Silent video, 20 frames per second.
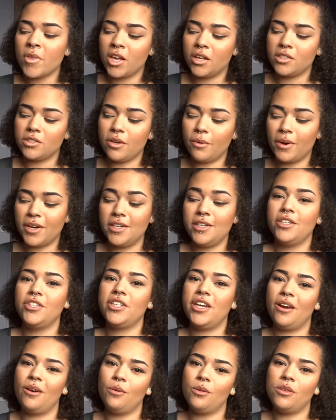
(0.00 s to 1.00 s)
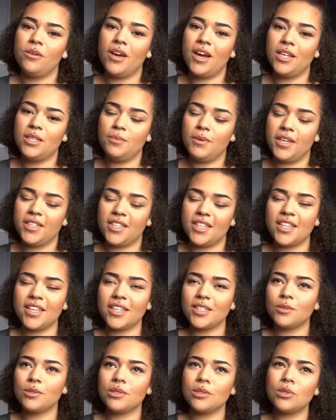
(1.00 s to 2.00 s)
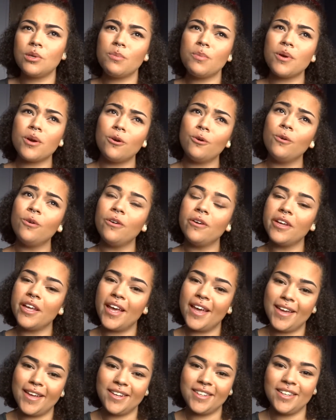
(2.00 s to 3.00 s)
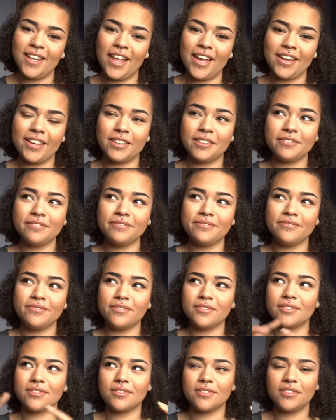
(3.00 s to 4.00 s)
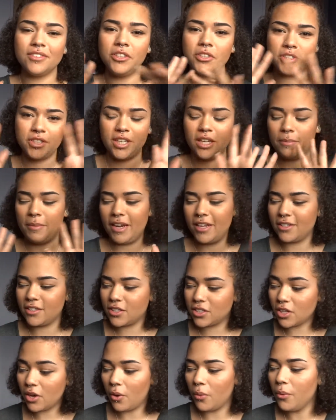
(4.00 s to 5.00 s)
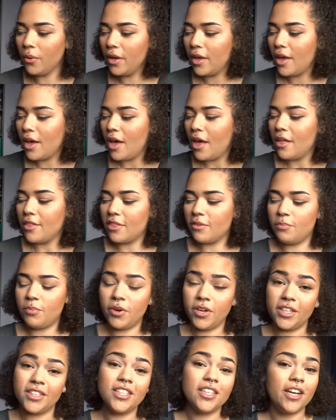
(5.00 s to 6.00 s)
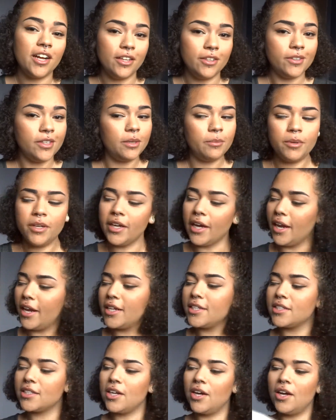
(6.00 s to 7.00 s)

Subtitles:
So I wanted to share it with you guys because I think it's super cool, and like, you'll see in a minute. So the book is a coloring book, and it's